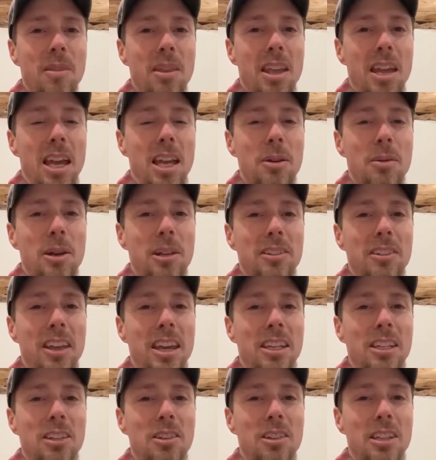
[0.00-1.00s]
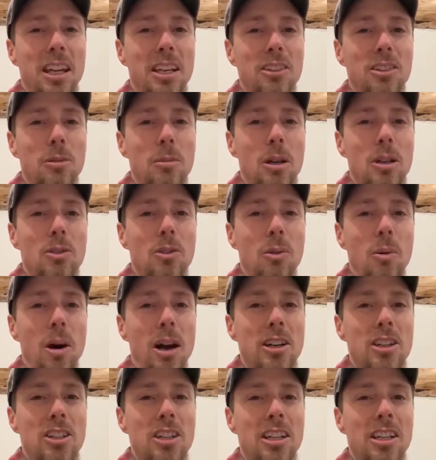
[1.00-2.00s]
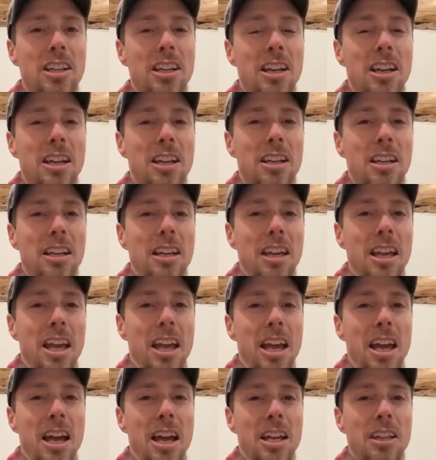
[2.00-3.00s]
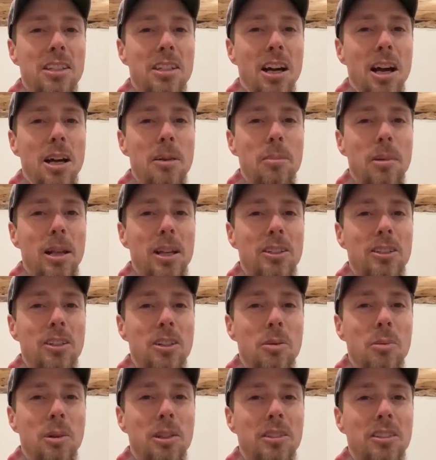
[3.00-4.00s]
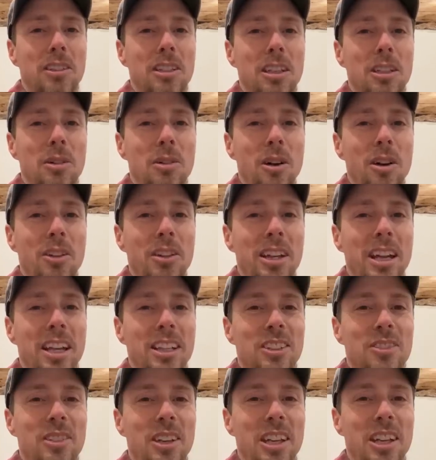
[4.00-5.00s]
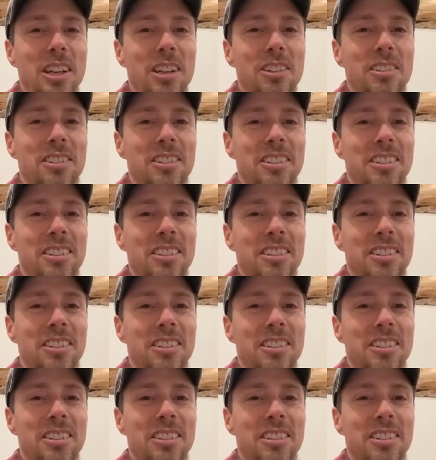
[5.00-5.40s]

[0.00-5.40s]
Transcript: Anyways, thank you again so much for watching, and God bless you. We'll see you on the next video.